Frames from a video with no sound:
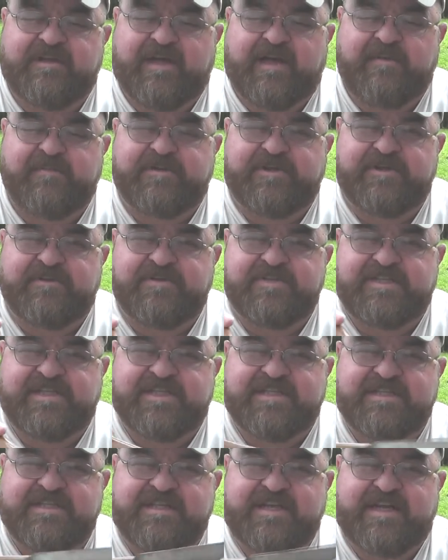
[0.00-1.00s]
I would use
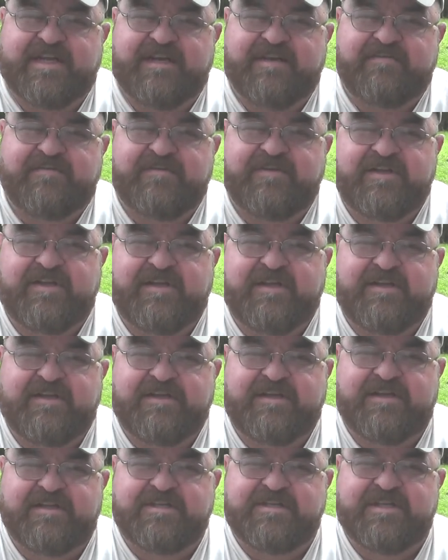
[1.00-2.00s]
this knife
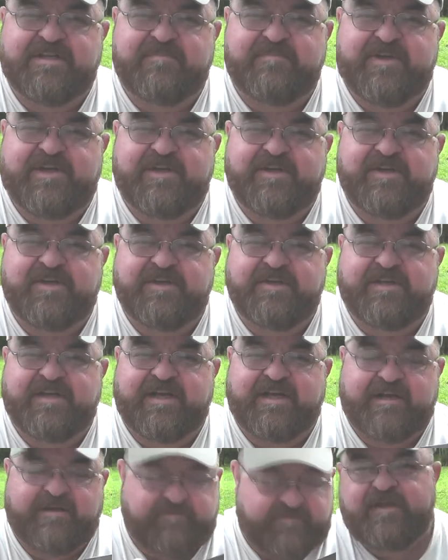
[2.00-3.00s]
instead of my good
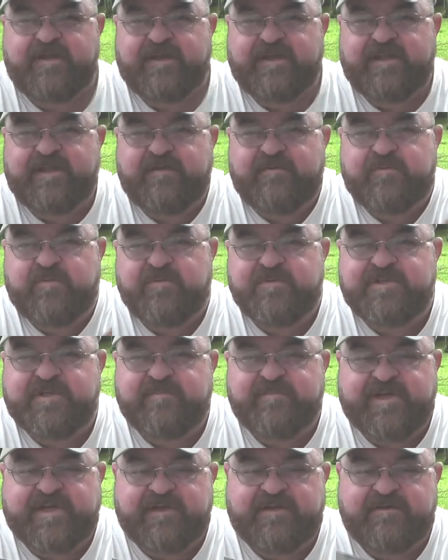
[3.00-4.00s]
knife. And then of course
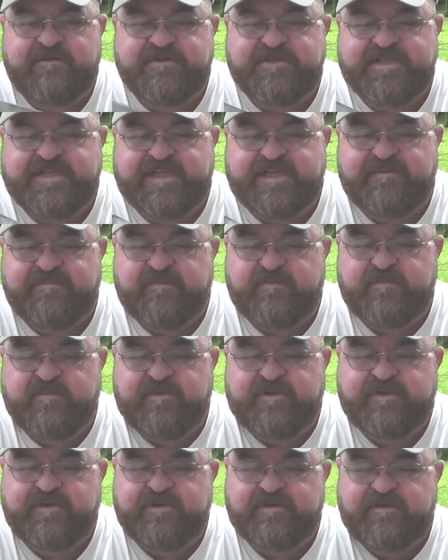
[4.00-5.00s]
I made a little sheath
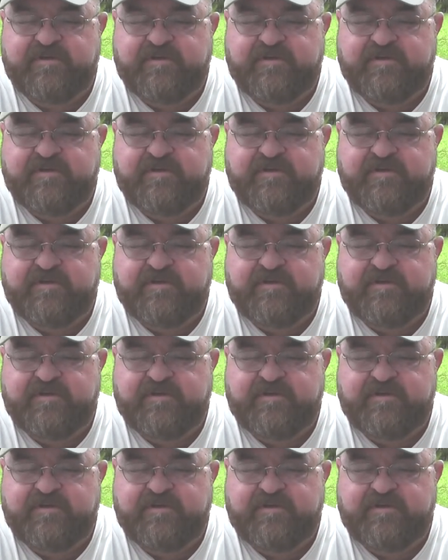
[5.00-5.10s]
for it,